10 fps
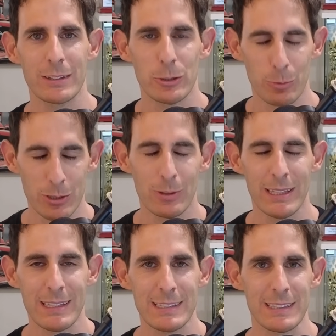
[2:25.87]
doing
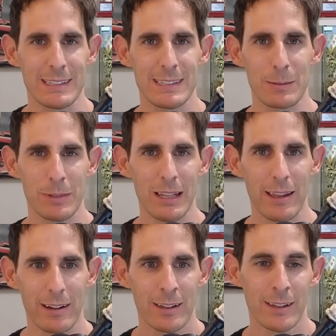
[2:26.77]
this in the
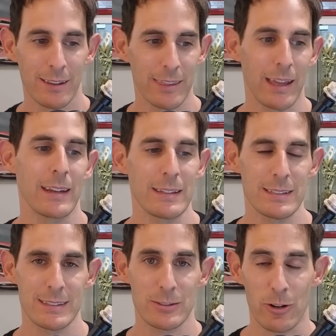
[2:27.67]
simulator, that
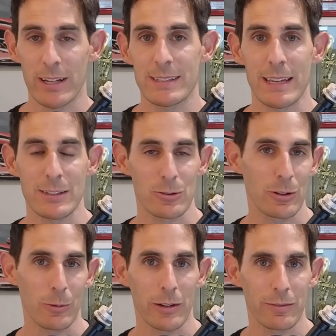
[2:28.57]
is trying to take
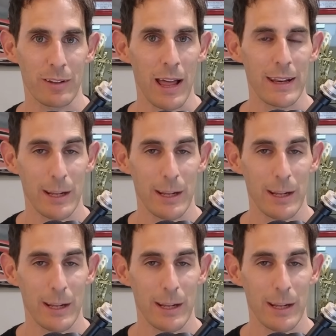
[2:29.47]
turn 1 flat,